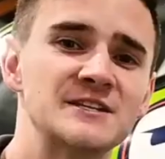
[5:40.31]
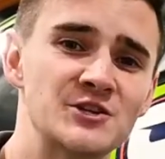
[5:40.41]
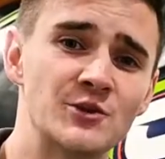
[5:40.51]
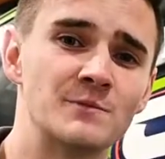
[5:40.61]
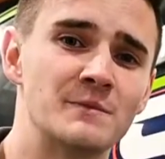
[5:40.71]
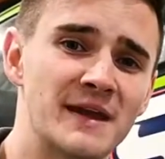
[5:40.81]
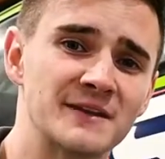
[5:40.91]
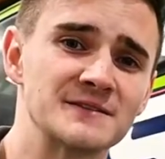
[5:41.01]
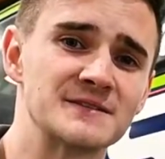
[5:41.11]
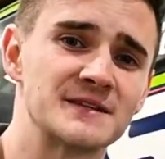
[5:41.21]
Newton
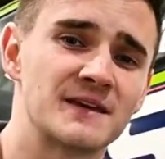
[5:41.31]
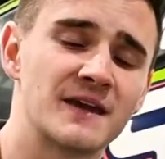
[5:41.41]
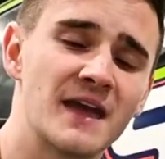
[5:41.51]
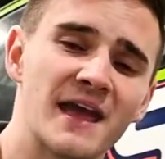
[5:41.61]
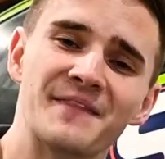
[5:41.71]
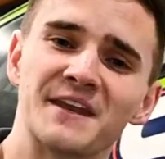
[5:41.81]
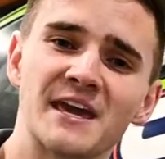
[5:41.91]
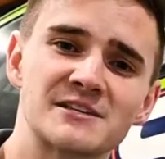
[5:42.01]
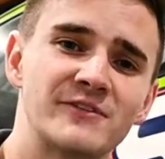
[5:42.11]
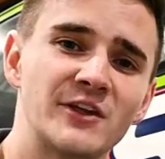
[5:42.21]
meters. In the
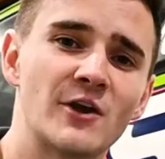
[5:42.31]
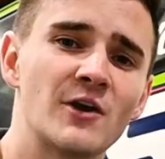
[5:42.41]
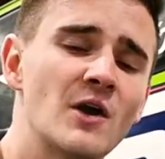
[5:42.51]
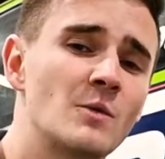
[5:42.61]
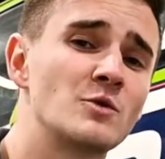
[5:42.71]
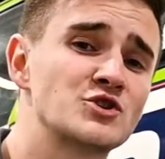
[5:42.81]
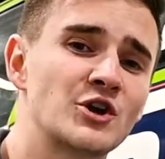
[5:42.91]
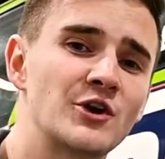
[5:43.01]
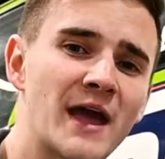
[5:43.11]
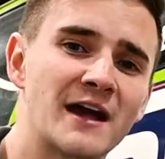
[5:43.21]
next video, we'll show
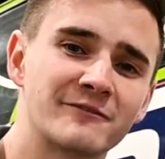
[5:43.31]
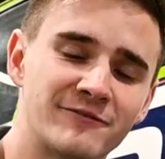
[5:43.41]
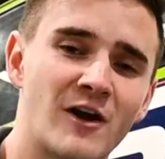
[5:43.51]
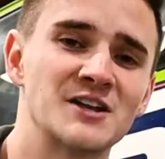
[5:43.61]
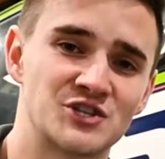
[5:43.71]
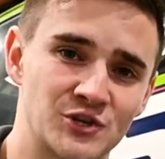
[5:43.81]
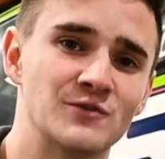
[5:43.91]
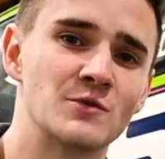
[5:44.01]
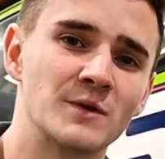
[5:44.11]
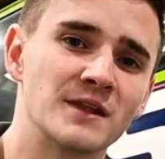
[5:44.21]
you how to fine
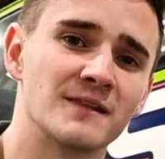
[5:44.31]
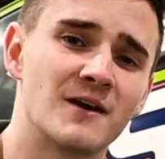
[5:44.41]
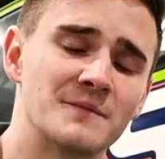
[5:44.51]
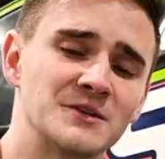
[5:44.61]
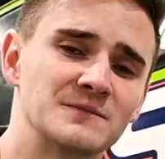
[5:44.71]
tune the wheel alignment.